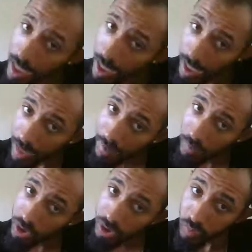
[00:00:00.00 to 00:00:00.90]

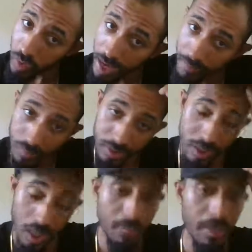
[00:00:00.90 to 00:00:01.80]
And which is why everyone's
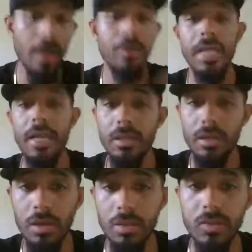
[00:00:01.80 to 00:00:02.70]
talking about how Derek
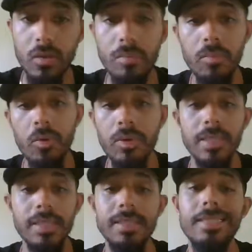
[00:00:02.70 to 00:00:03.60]
Carr is so
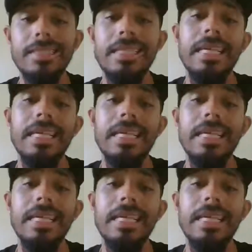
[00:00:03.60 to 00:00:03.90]
important this season.